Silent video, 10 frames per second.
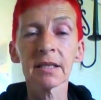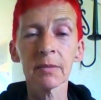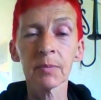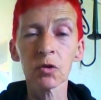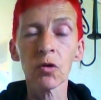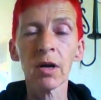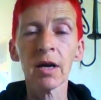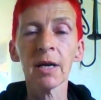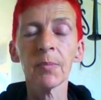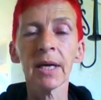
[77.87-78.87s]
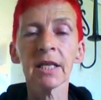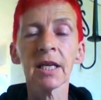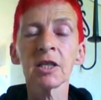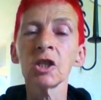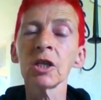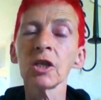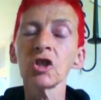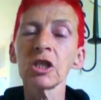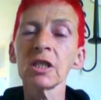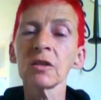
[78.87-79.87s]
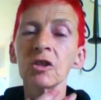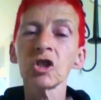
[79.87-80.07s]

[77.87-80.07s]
subscribe and and you know she's